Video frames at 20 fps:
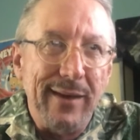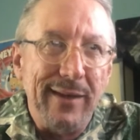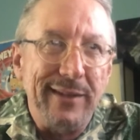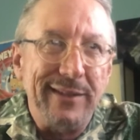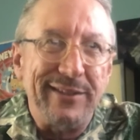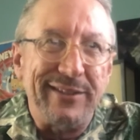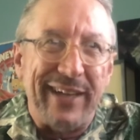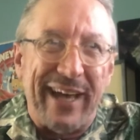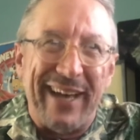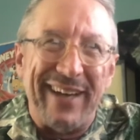
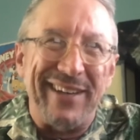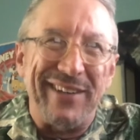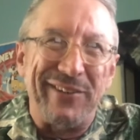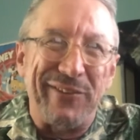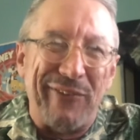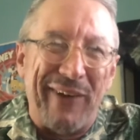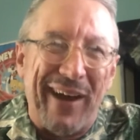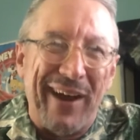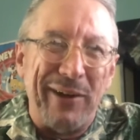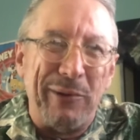
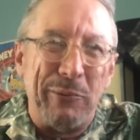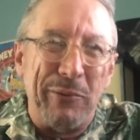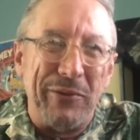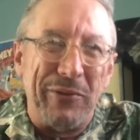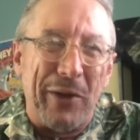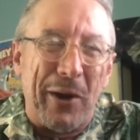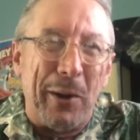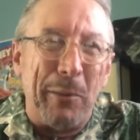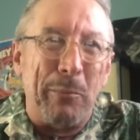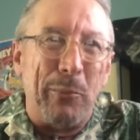Satisfied
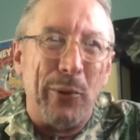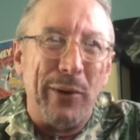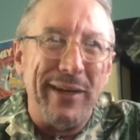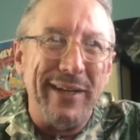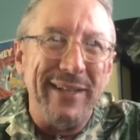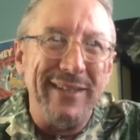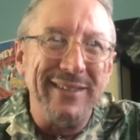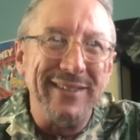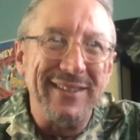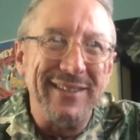with our
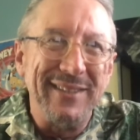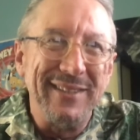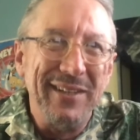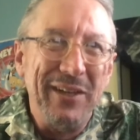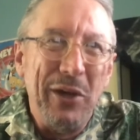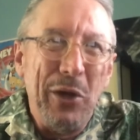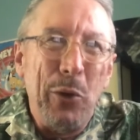brilliance,